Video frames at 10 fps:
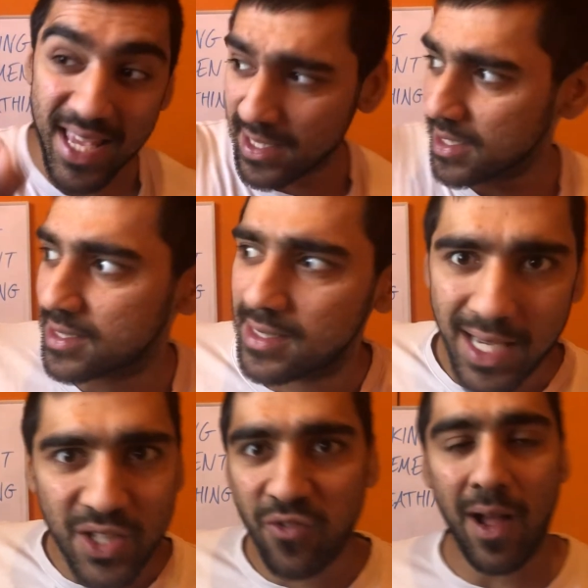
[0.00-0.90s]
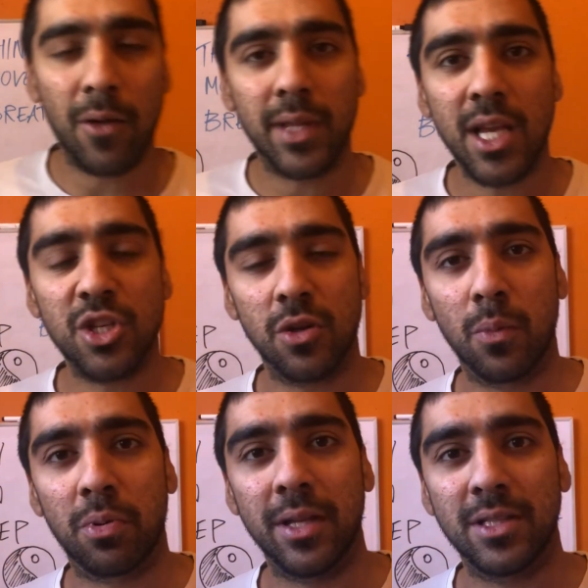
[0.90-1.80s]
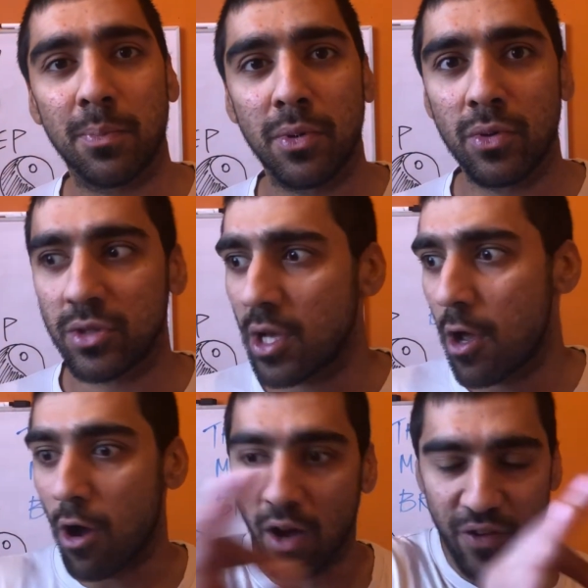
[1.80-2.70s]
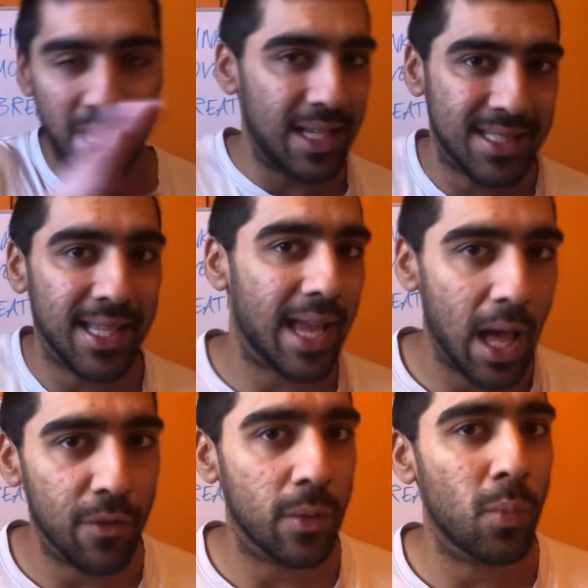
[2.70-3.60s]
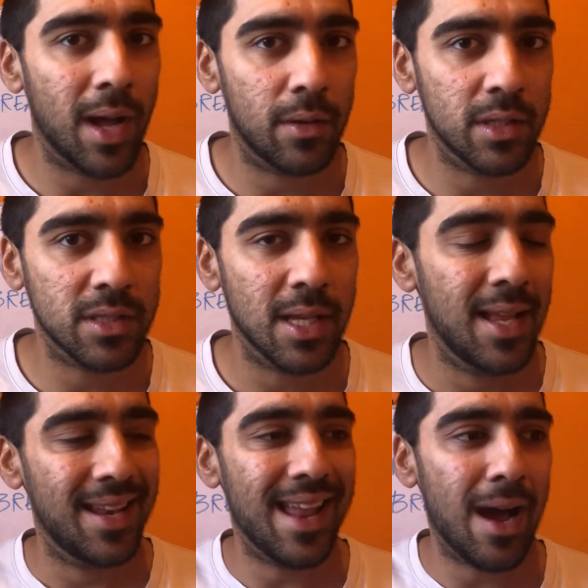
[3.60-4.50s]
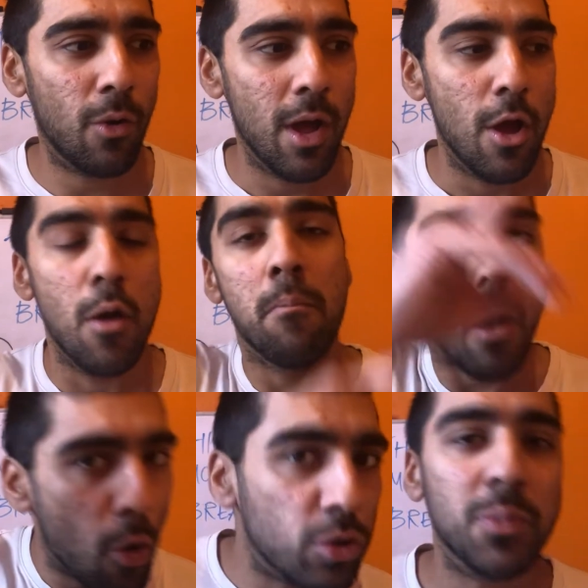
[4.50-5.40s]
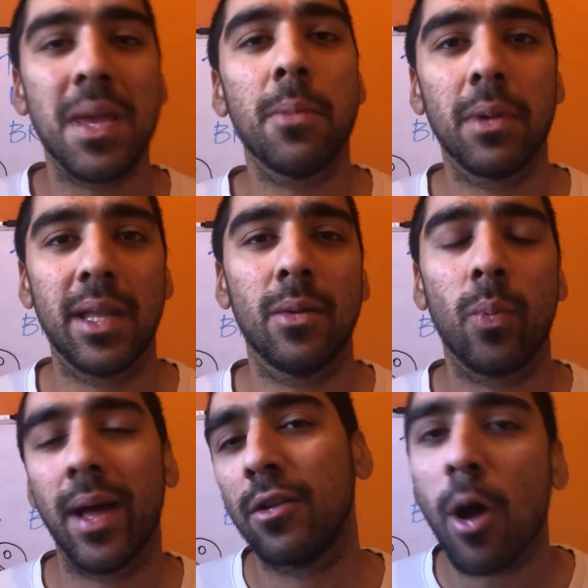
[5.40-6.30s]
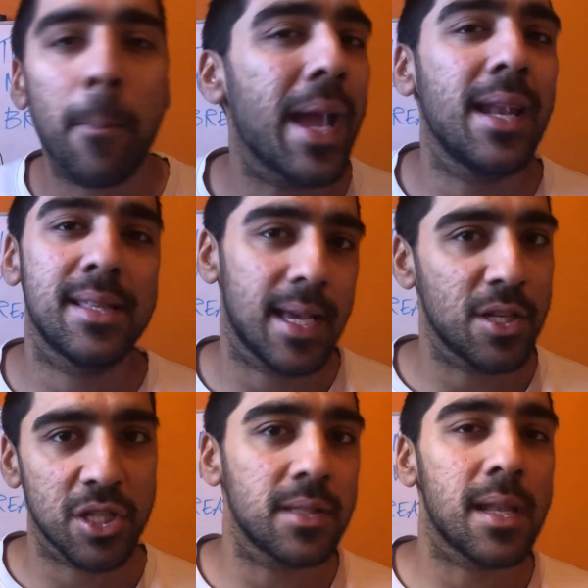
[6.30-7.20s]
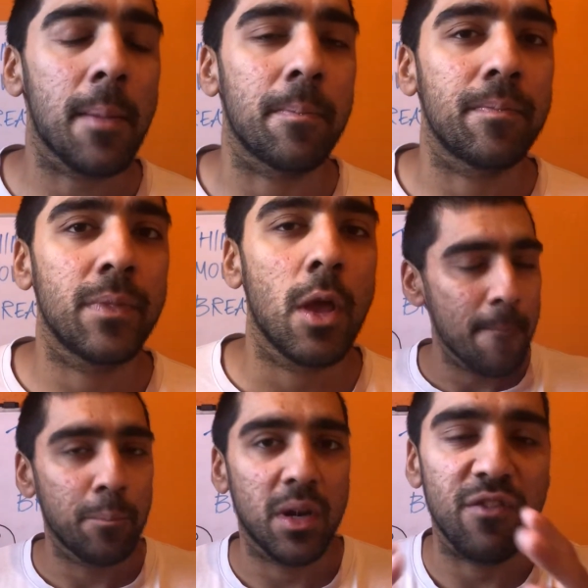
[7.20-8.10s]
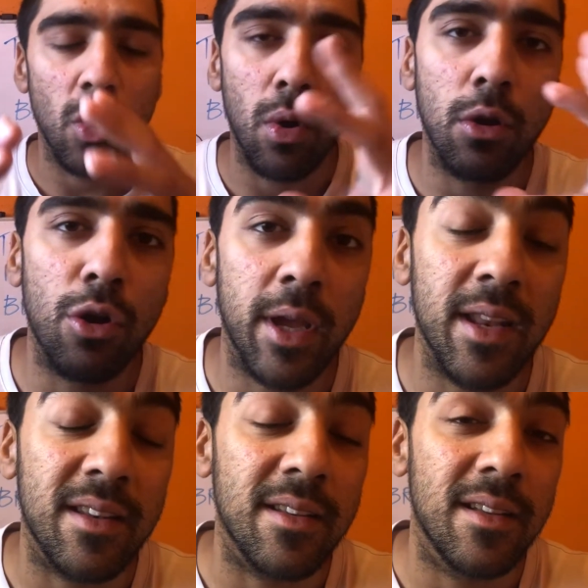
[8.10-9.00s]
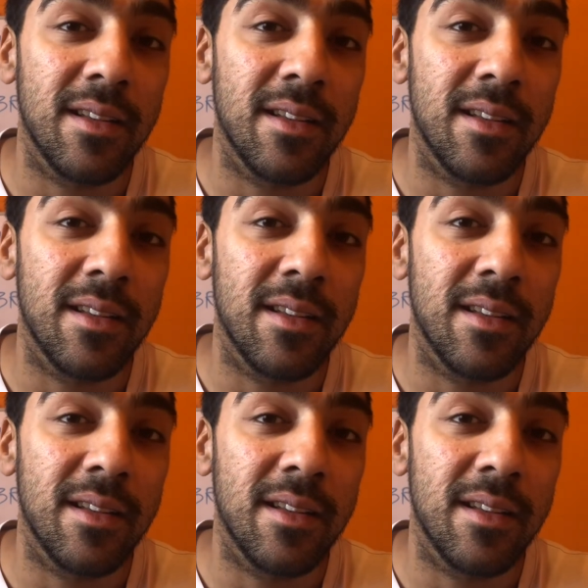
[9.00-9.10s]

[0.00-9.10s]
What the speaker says: these are 6 foundational principles of holistic health and wellness. Now, most people in the world aren't paying attention to them, but if you're looking